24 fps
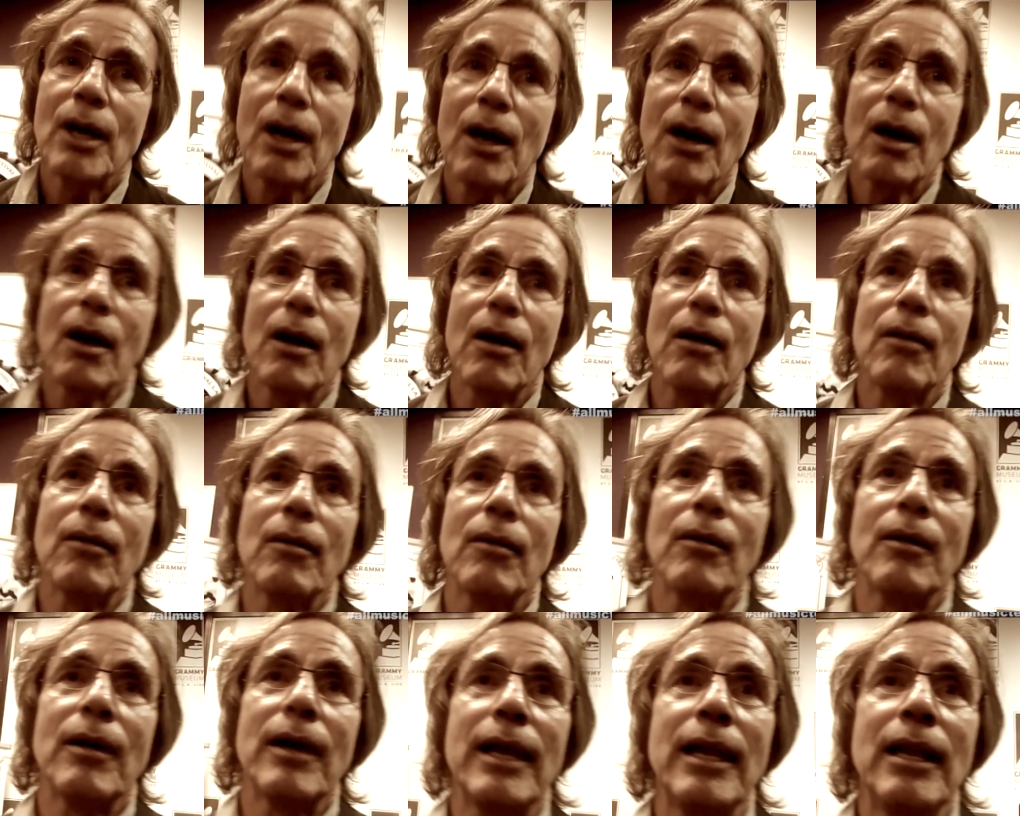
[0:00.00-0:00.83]

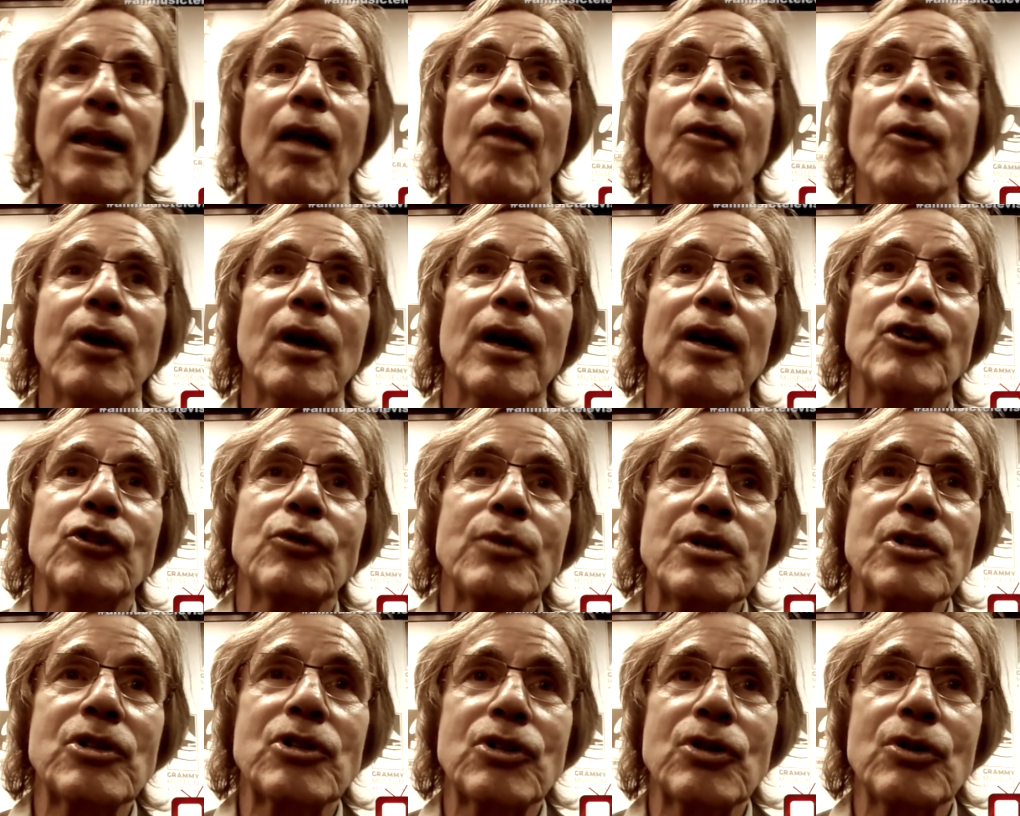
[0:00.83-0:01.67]
Uh, in other
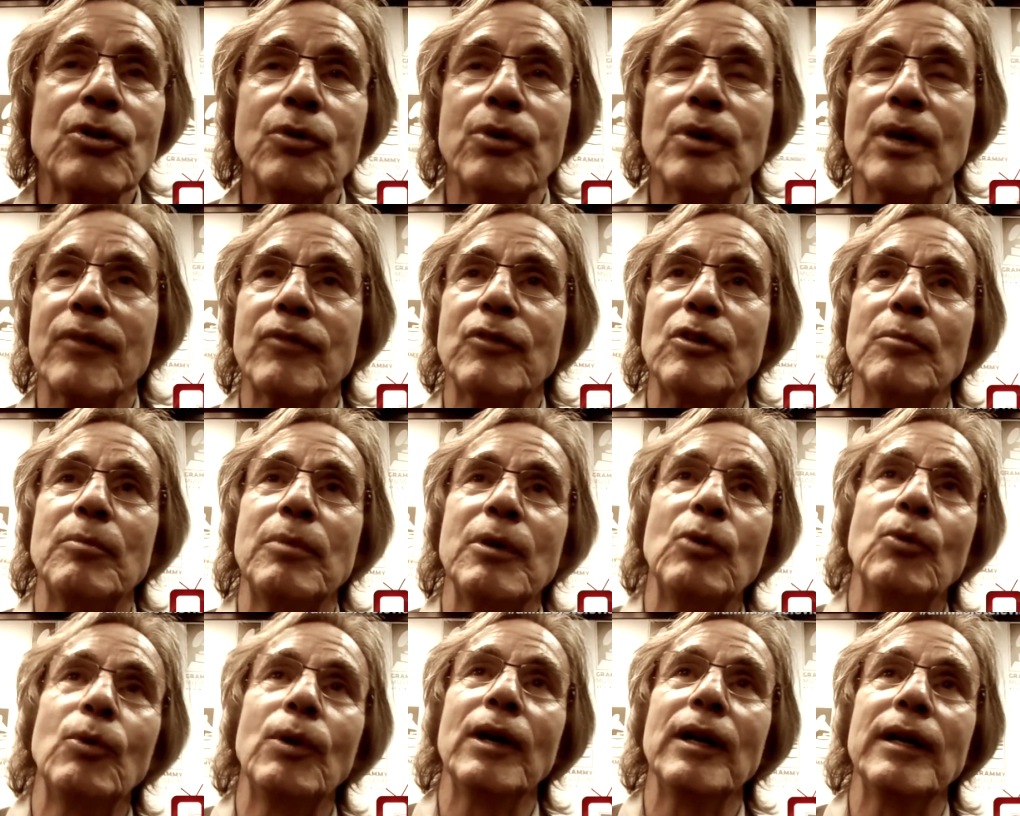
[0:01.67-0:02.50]
countries too, you have to
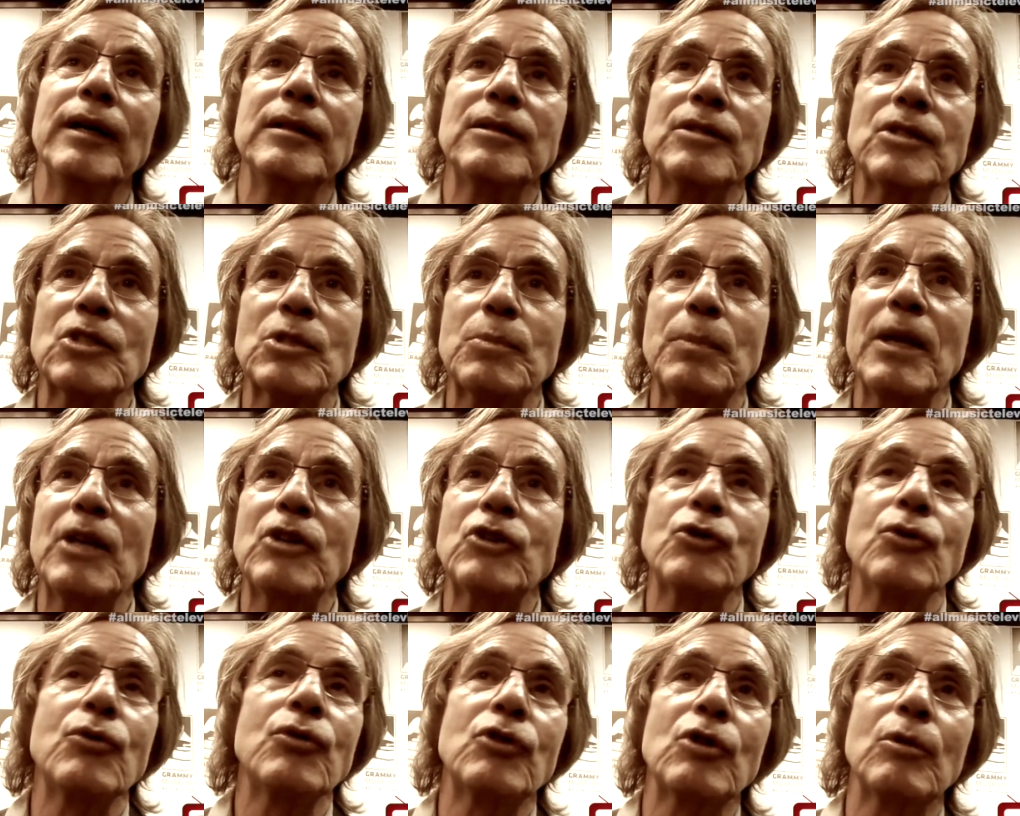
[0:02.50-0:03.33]
be willing to speak
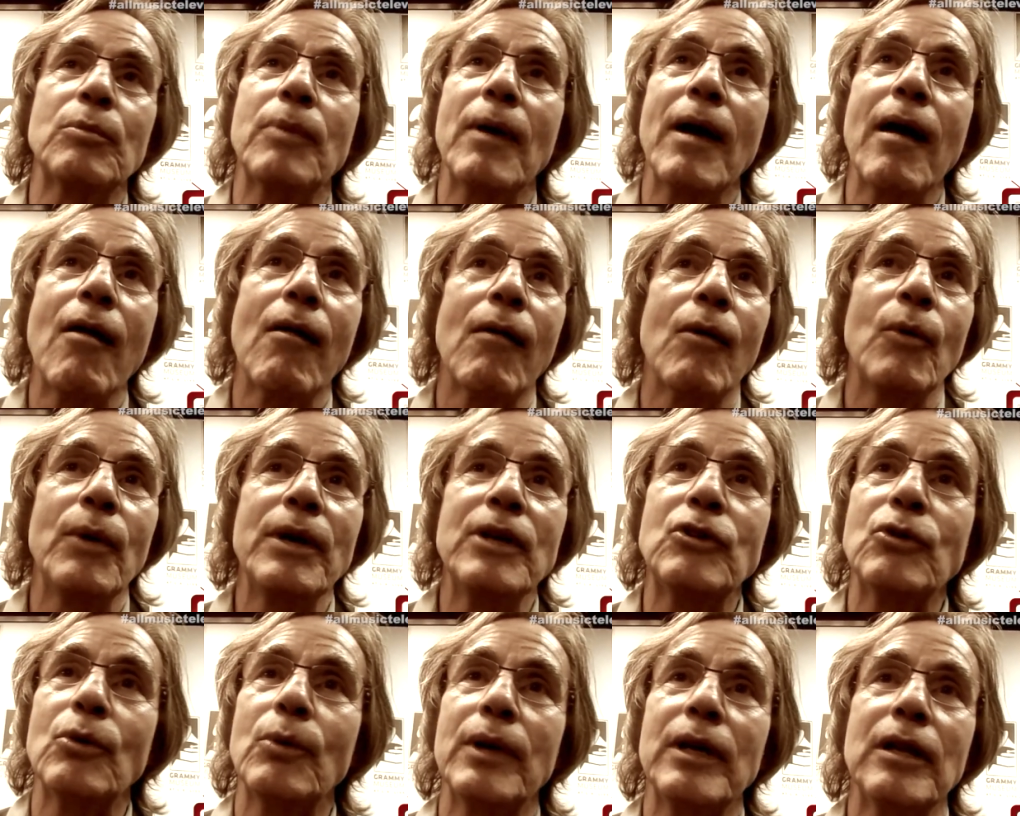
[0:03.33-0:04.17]
truth to power. We
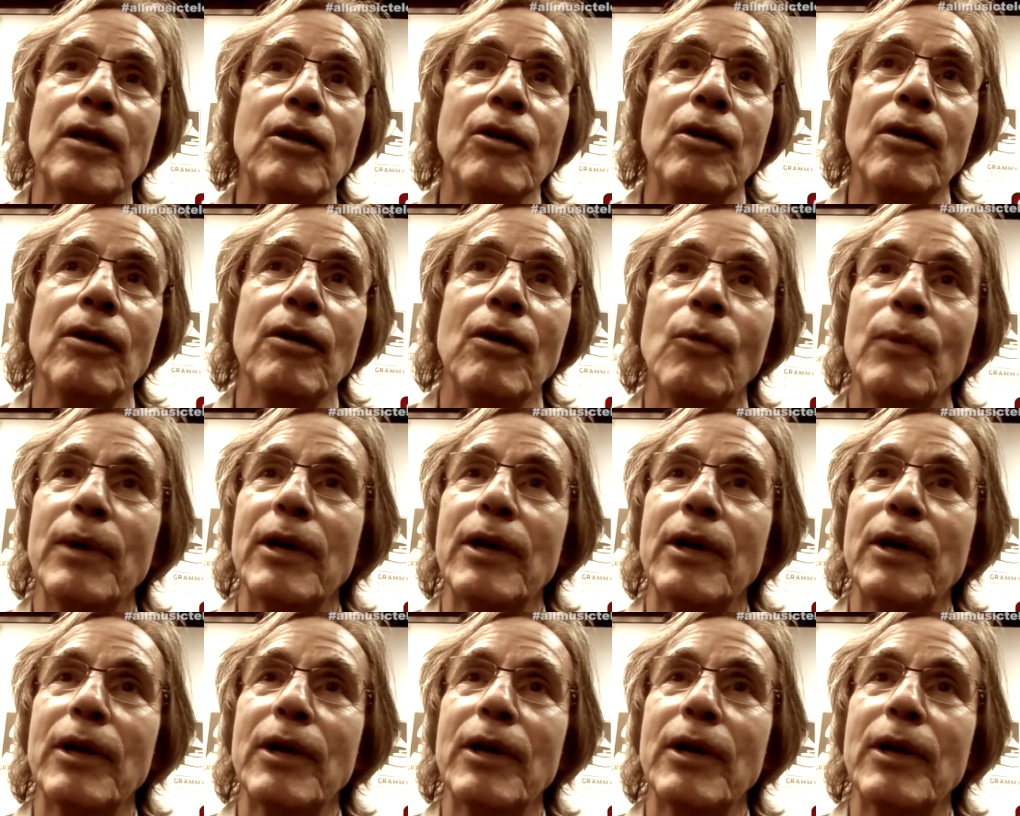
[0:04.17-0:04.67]
do it here.